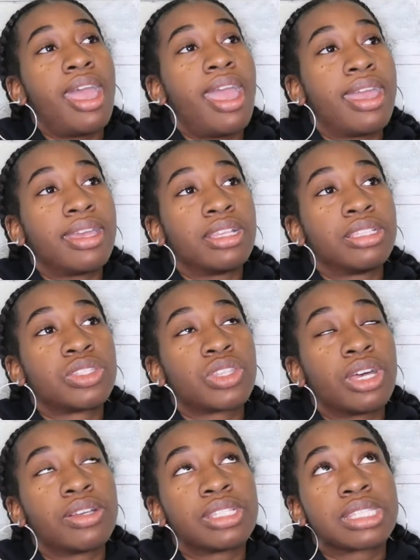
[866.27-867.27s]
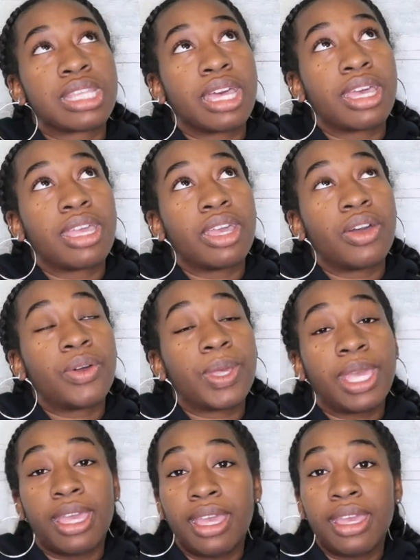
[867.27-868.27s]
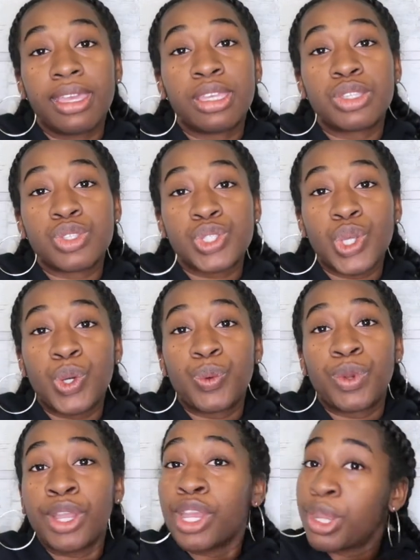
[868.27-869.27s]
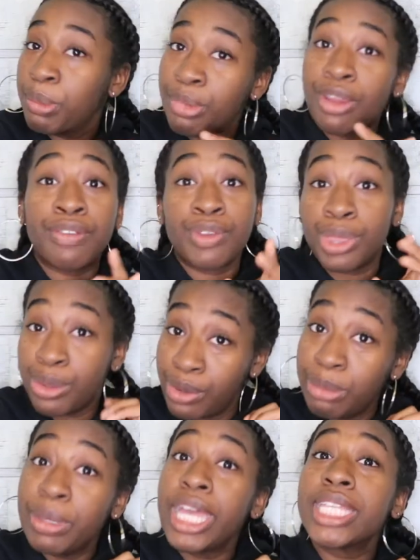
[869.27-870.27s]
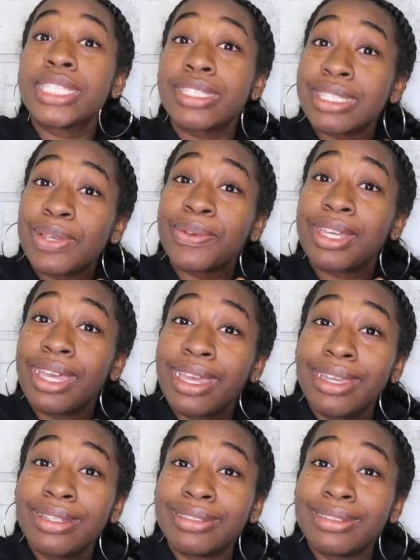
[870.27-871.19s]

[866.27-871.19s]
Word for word: and so i was like okay so we're gonna pray for three months okay